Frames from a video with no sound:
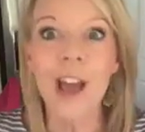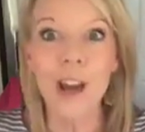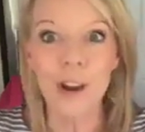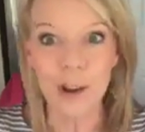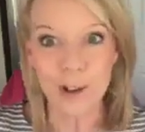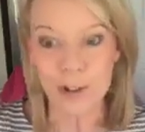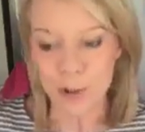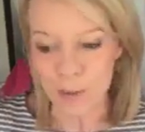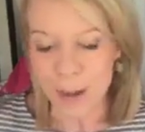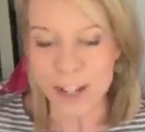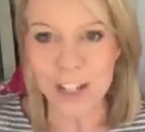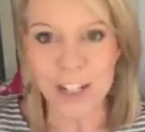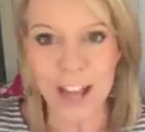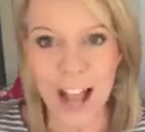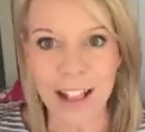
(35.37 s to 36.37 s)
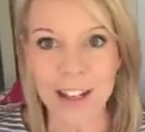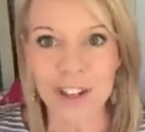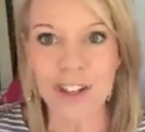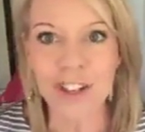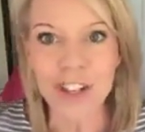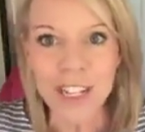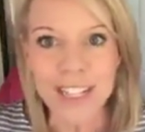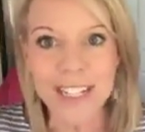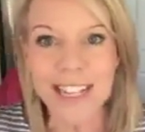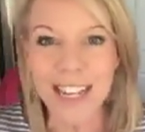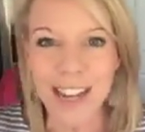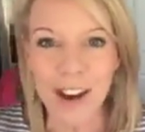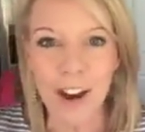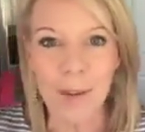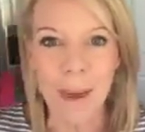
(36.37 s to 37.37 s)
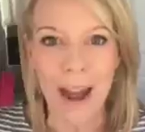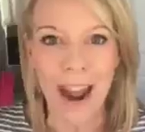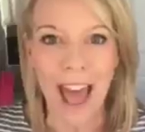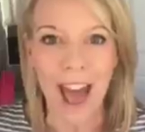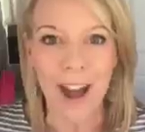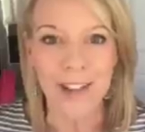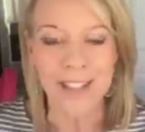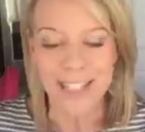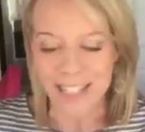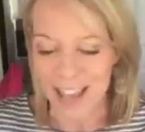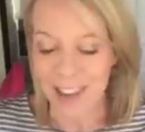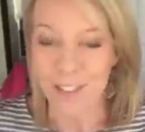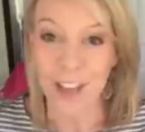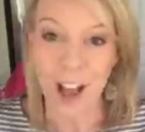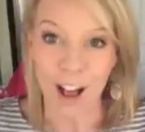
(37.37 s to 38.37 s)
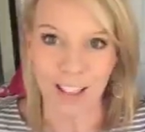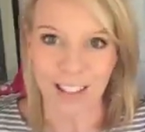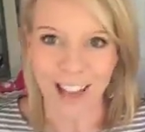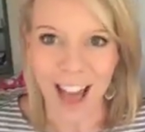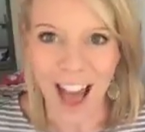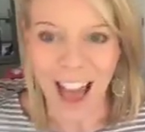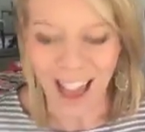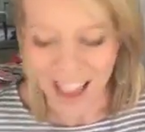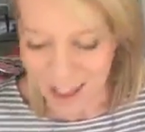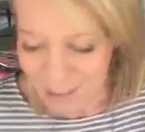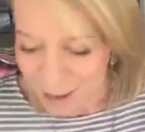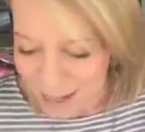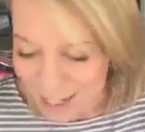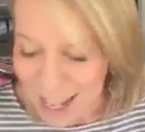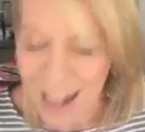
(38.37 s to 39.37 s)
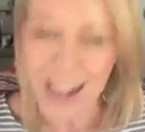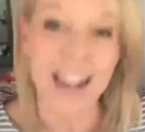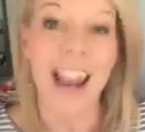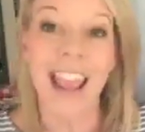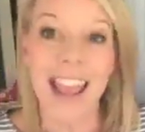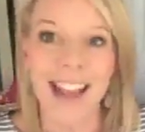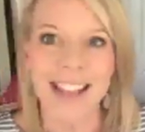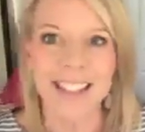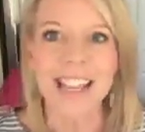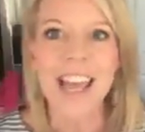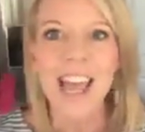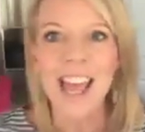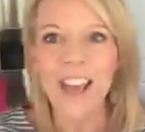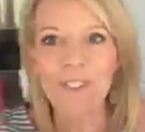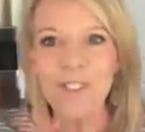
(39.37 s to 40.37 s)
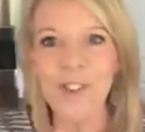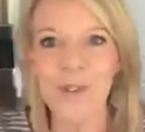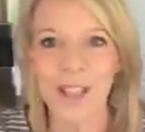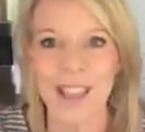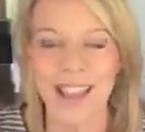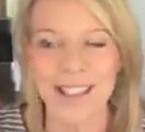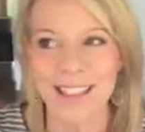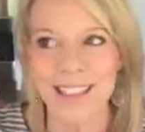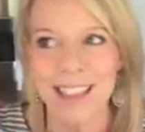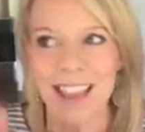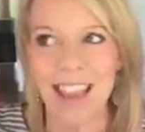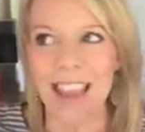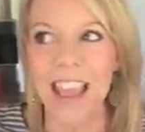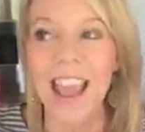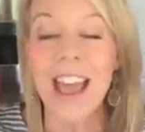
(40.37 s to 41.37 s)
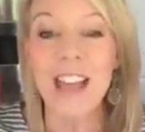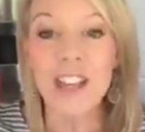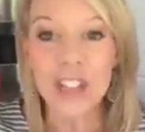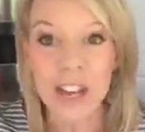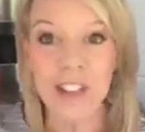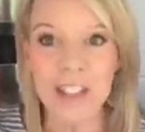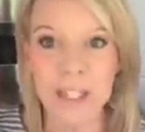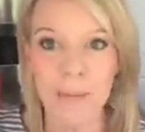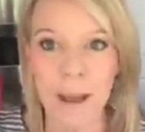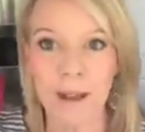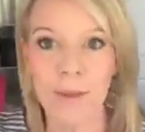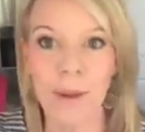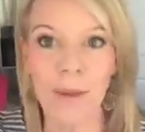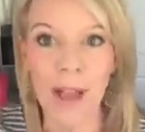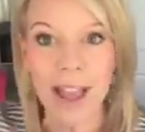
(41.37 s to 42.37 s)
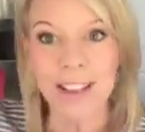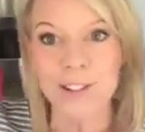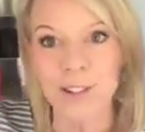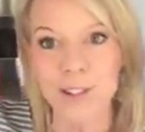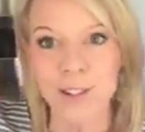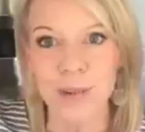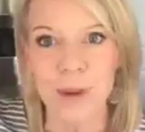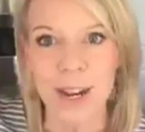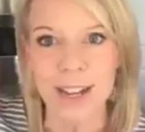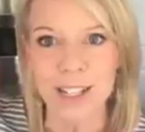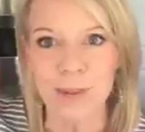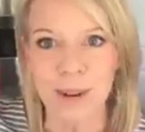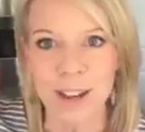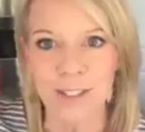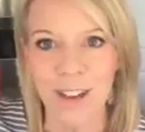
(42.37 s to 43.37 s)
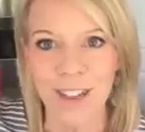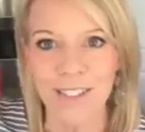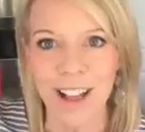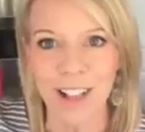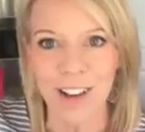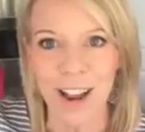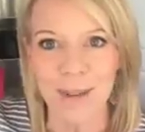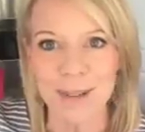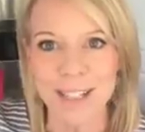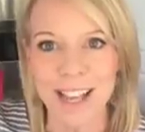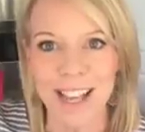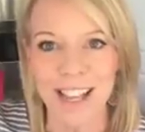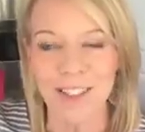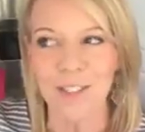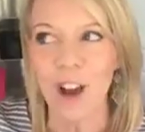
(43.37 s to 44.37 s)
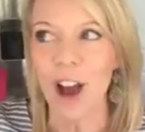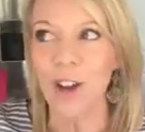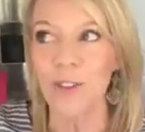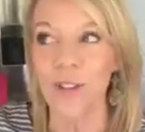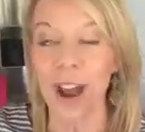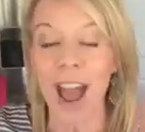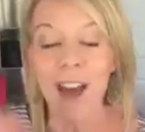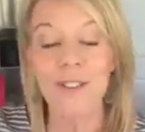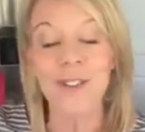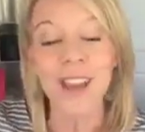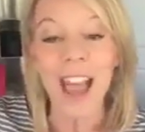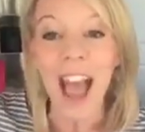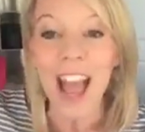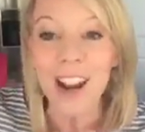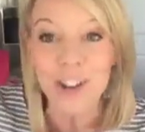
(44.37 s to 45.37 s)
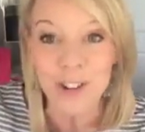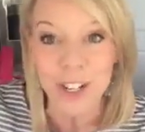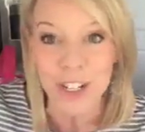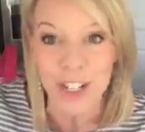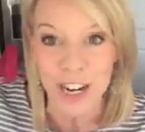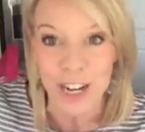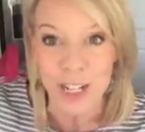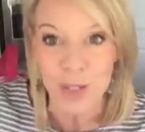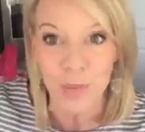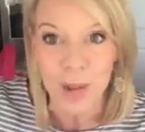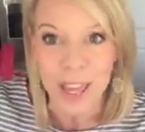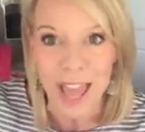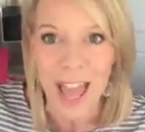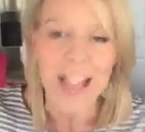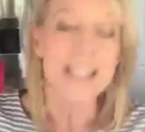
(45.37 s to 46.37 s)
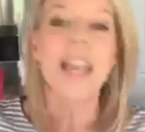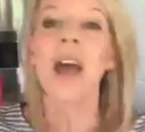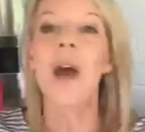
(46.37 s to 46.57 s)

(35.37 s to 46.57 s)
grocery budget challenge just to hear about how to save. Y'all, I am excited. And if you will hit the share this button, we will enter you to win a $25 Amazon gift card. For every 100 shares we get,